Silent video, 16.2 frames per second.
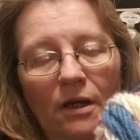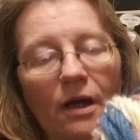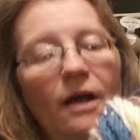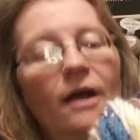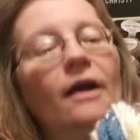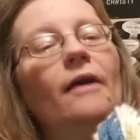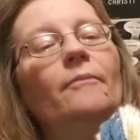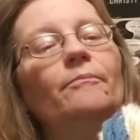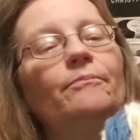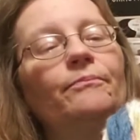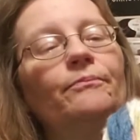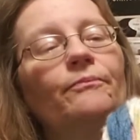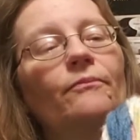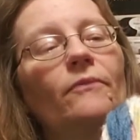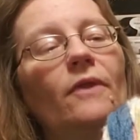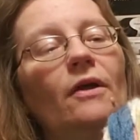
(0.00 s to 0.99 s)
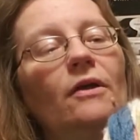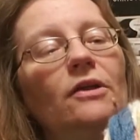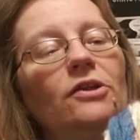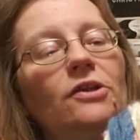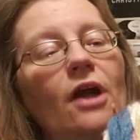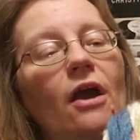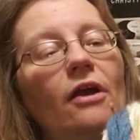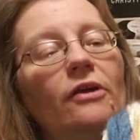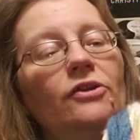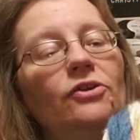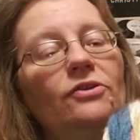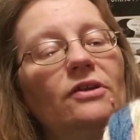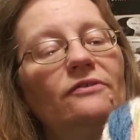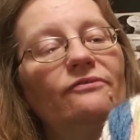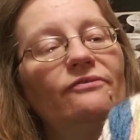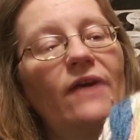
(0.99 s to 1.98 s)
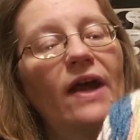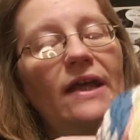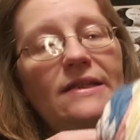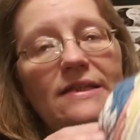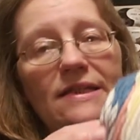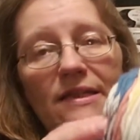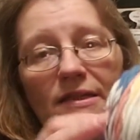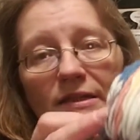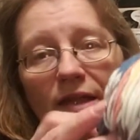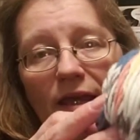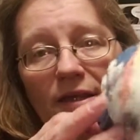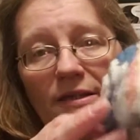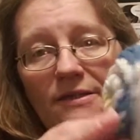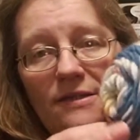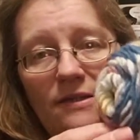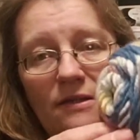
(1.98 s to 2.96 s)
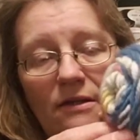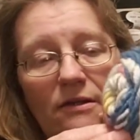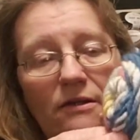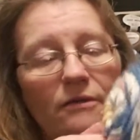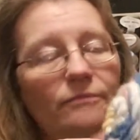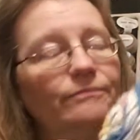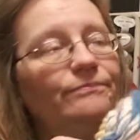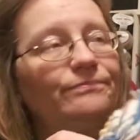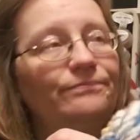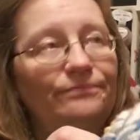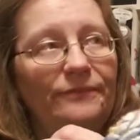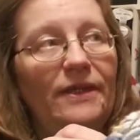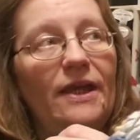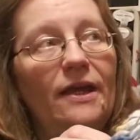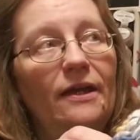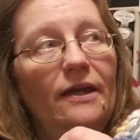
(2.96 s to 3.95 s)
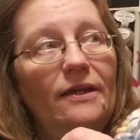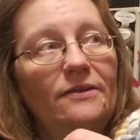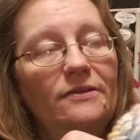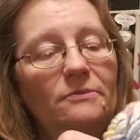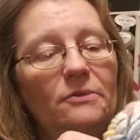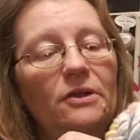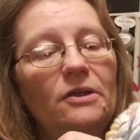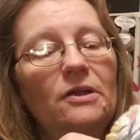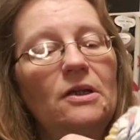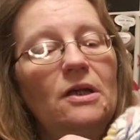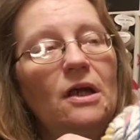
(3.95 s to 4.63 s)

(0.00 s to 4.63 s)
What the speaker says: yarn. You can find it in AC Mar.